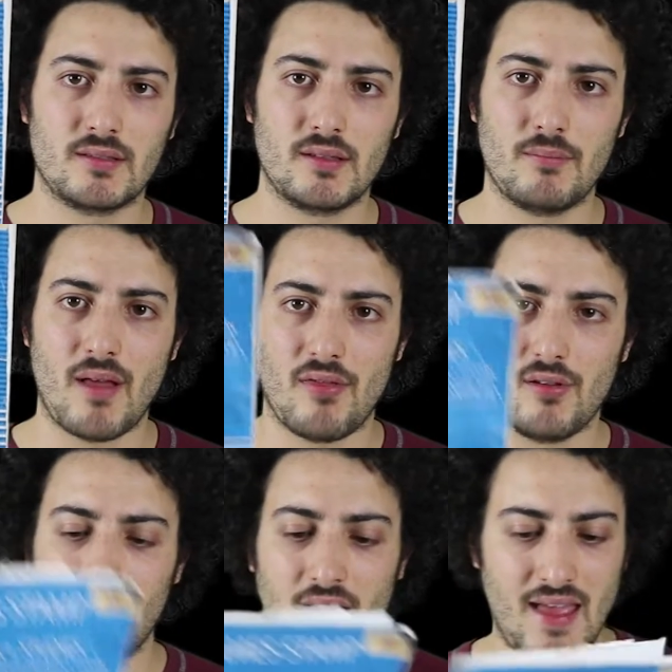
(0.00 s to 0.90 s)

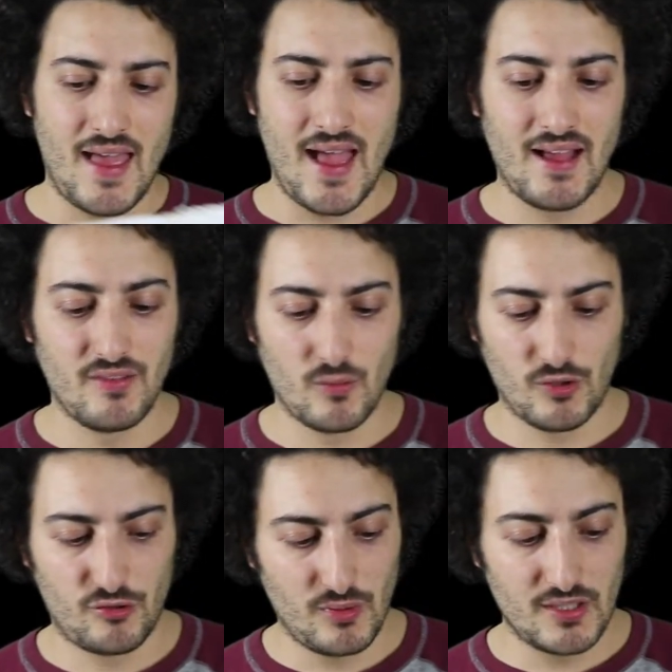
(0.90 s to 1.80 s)
method. And
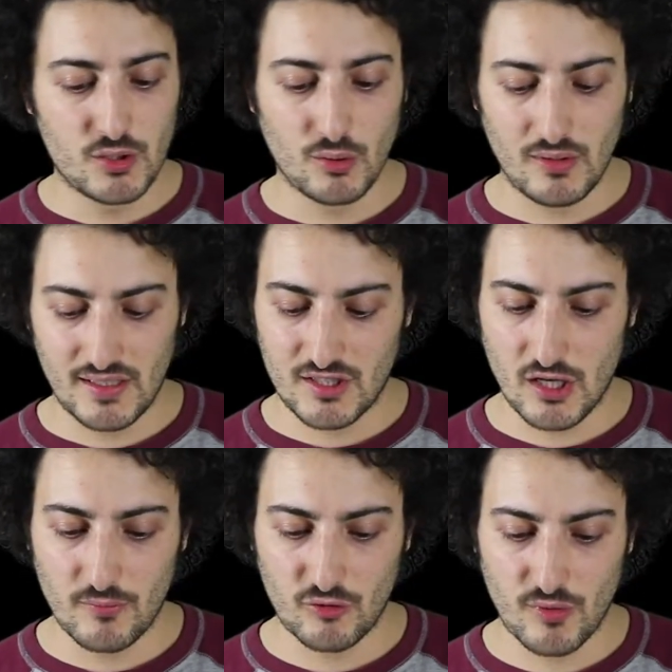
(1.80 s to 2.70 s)
what's really cool, it
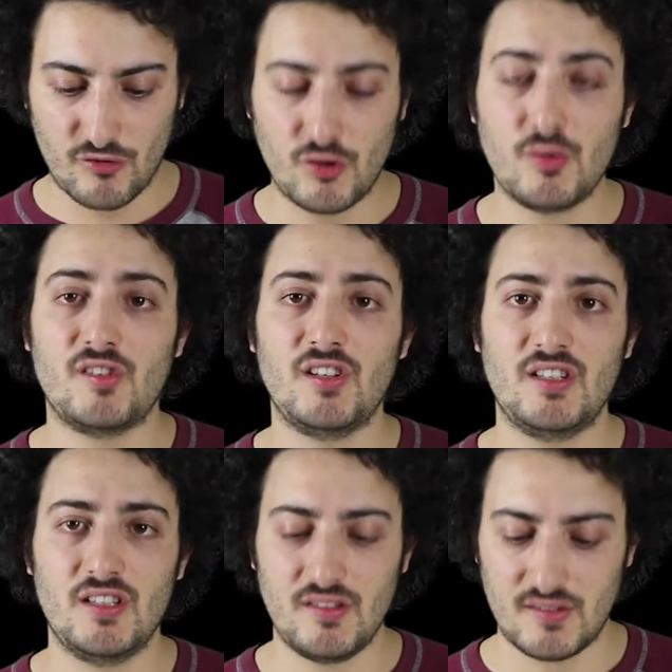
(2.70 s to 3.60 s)
comes with 2
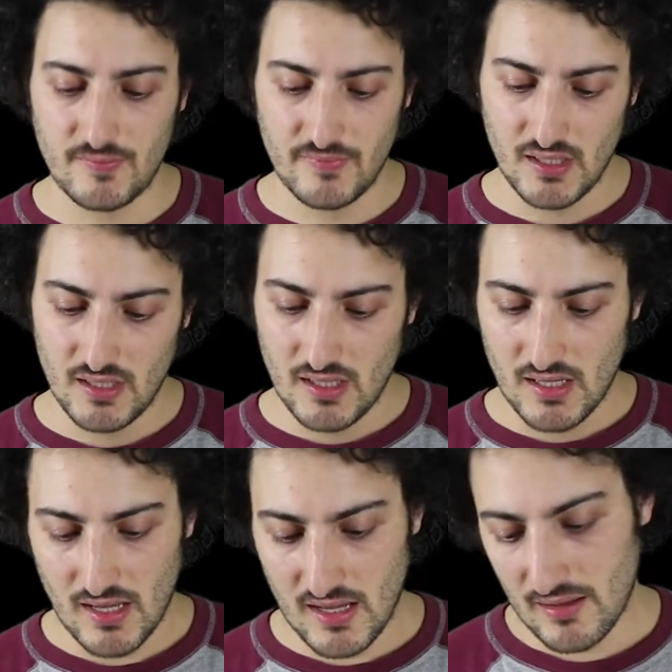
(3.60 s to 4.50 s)
CDs.
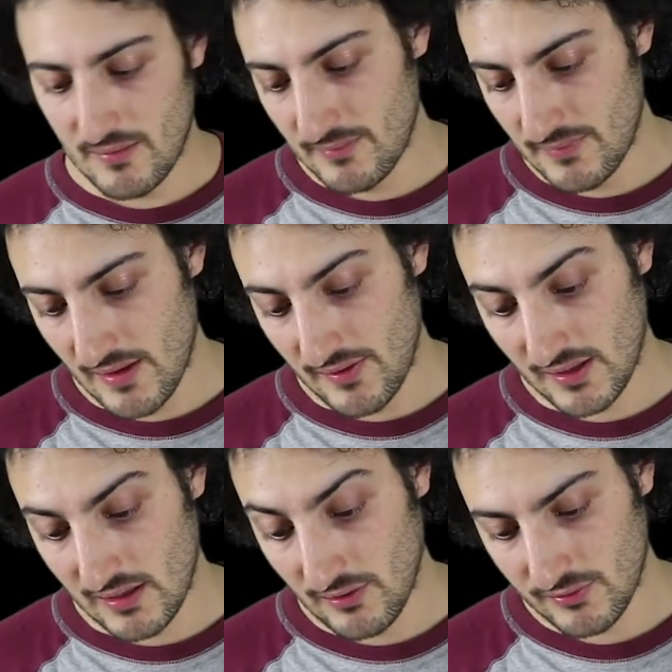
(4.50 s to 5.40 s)
I think
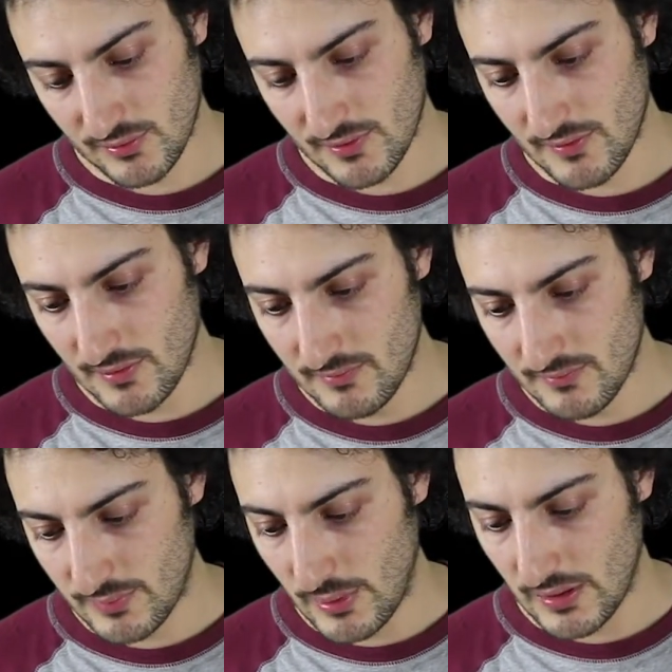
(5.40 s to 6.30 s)
I lost one of
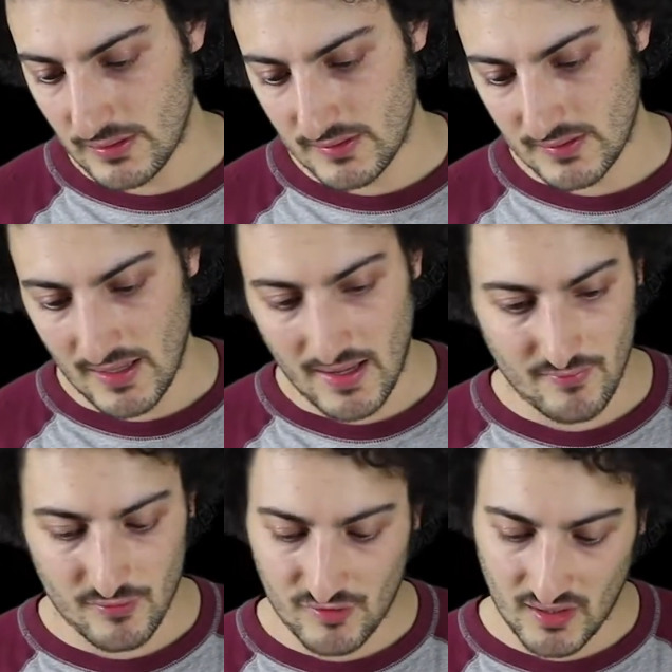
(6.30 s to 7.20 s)
them, but I
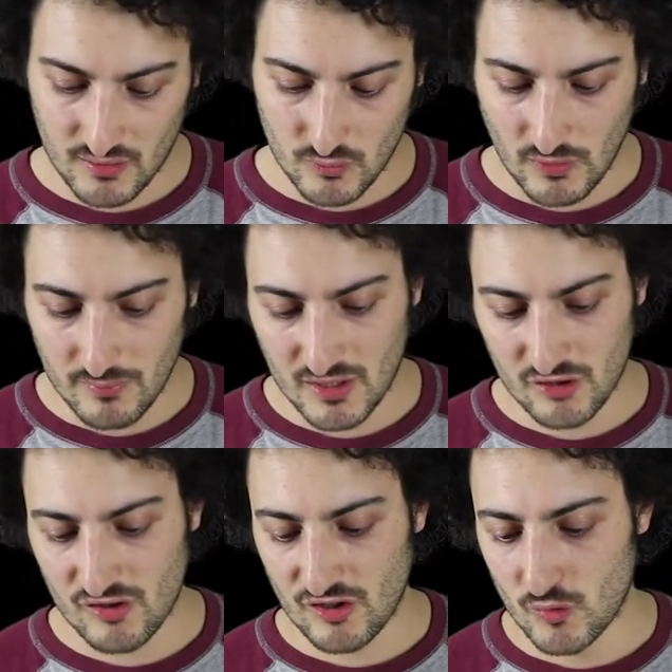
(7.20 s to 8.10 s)
have the second one
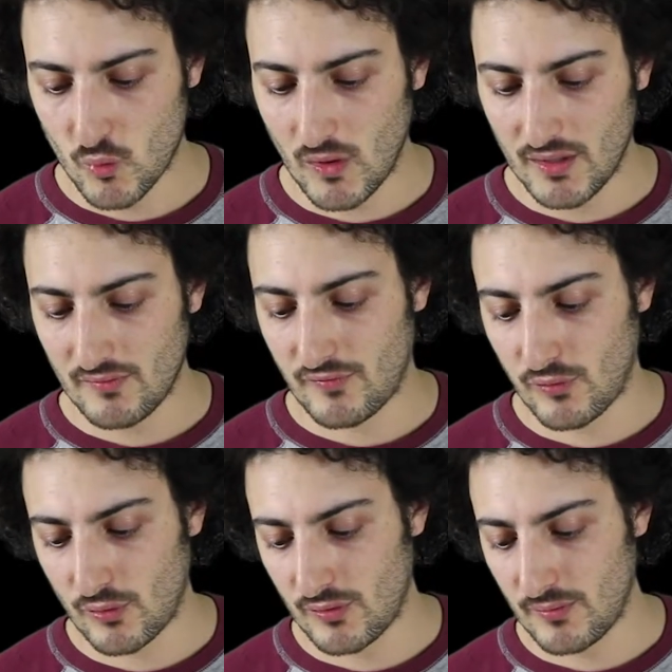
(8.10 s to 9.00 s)
because there's one
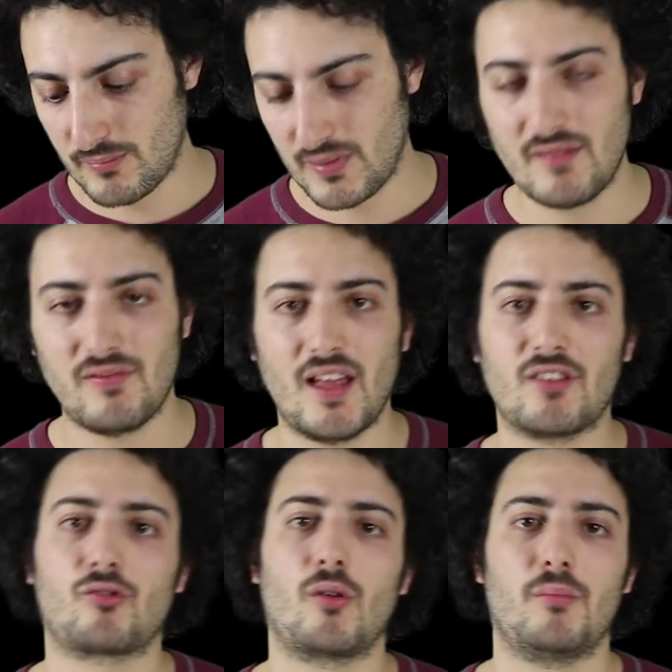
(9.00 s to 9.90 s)
for B
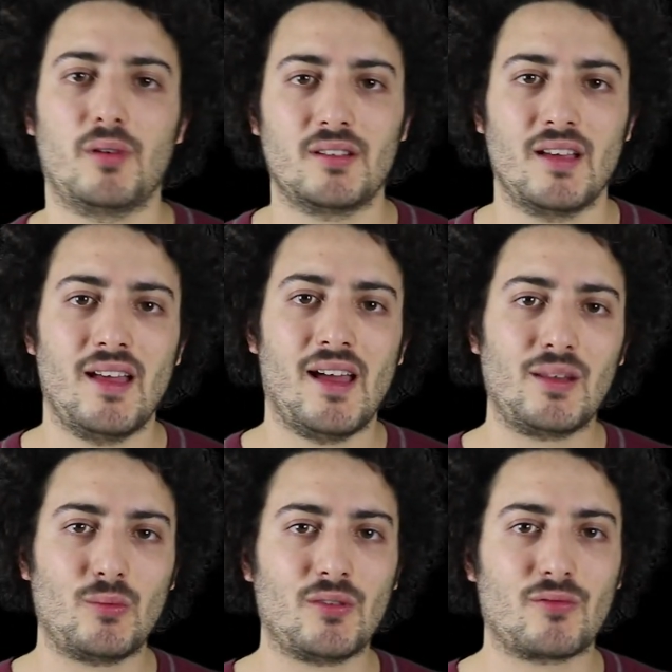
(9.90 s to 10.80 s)
flat trumpet
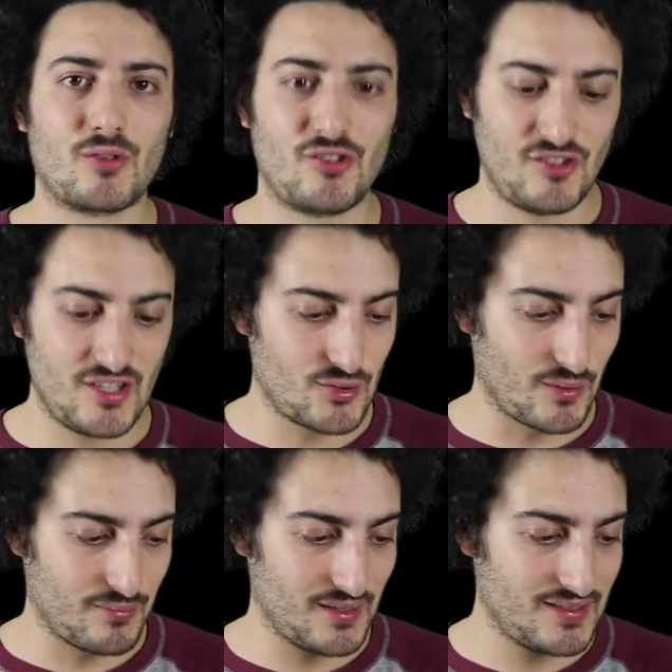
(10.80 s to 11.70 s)
and one for C
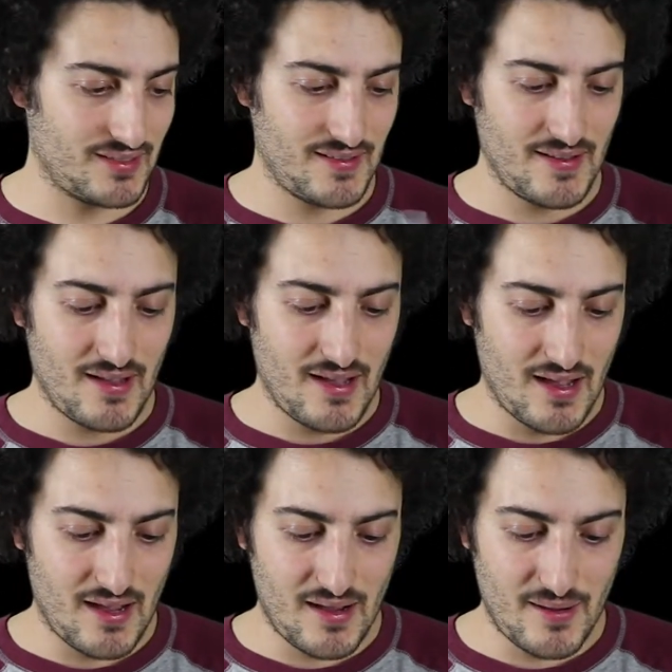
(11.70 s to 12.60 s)
trumpets.
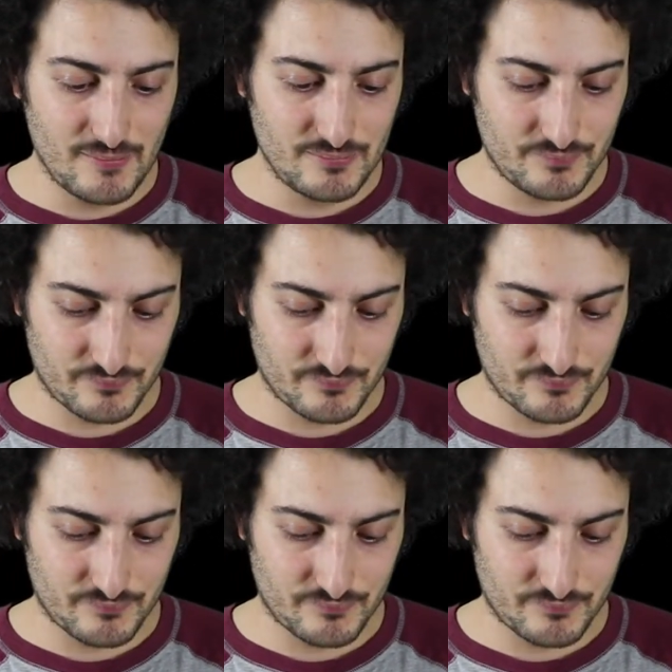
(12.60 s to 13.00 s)
And